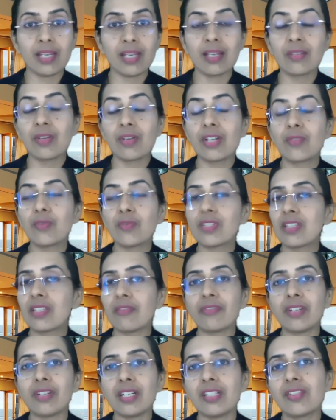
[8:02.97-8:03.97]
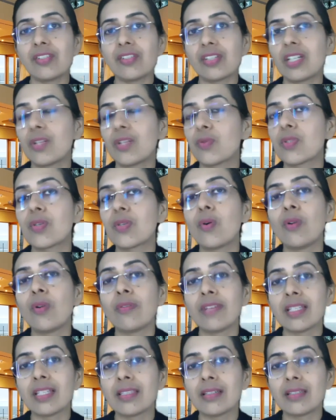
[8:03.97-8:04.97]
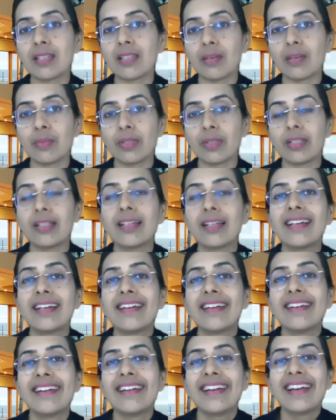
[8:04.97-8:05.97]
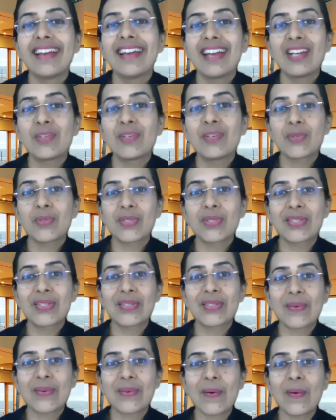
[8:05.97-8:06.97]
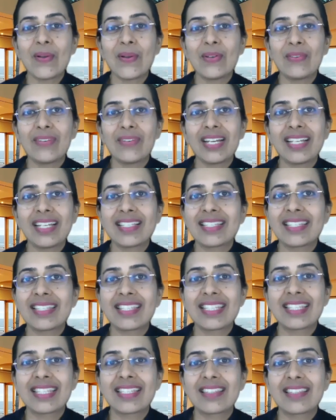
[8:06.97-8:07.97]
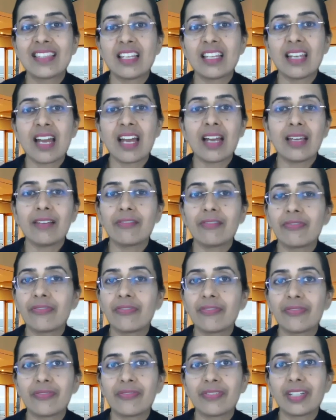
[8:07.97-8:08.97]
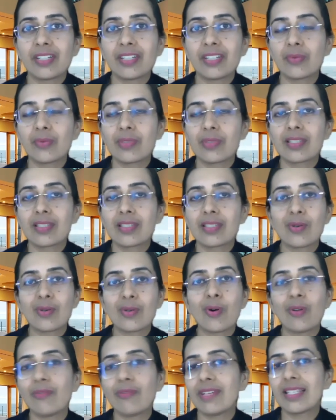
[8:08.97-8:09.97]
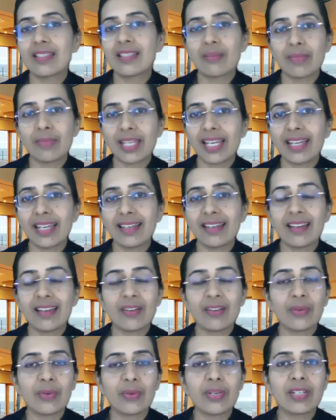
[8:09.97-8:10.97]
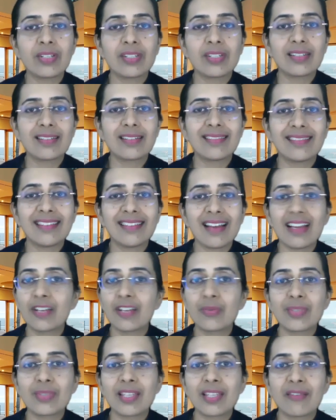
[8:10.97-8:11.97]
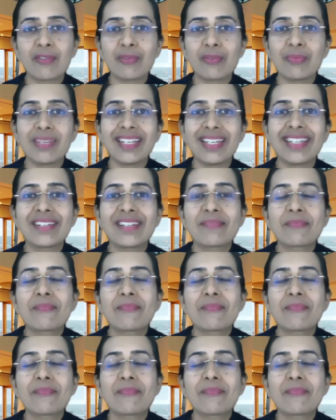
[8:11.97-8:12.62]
It was the furniture. It was always the table. It was always the knife. It was always something, you know. It was never me.